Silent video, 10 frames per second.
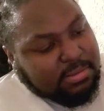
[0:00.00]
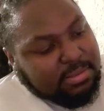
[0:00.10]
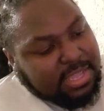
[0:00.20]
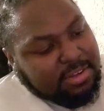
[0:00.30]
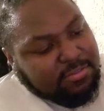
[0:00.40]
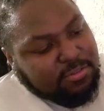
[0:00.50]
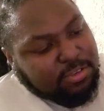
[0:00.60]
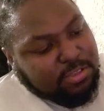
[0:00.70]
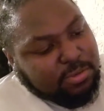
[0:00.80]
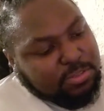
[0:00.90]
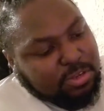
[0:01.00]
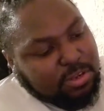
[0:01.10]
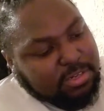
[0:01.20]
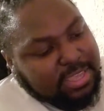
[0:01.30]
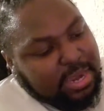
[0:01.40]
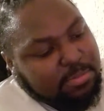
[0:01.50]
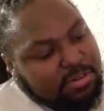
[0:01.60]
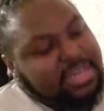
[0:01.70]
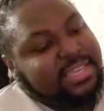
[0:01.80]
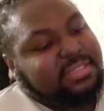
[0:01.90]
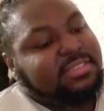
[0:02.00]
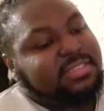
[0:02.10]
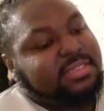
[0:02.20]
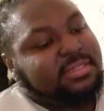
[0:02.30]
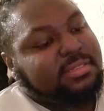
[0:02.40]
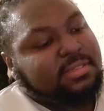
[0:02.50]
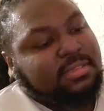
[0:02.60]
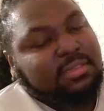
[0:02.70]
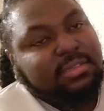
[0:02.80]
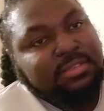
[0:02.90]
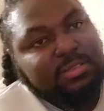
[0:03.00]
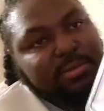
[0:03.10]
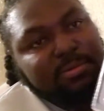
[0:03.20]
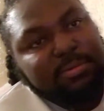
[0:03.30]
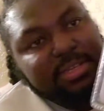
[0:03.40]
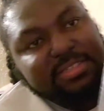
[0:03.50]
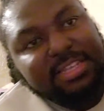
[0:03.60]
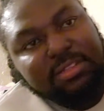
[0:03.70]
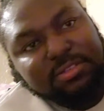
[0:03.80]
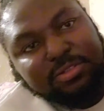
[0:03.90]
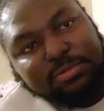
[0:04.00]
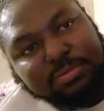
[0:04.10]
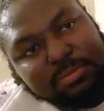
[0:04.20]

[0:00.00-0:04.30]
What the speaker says: Not for use on camera lenses. So it tells you.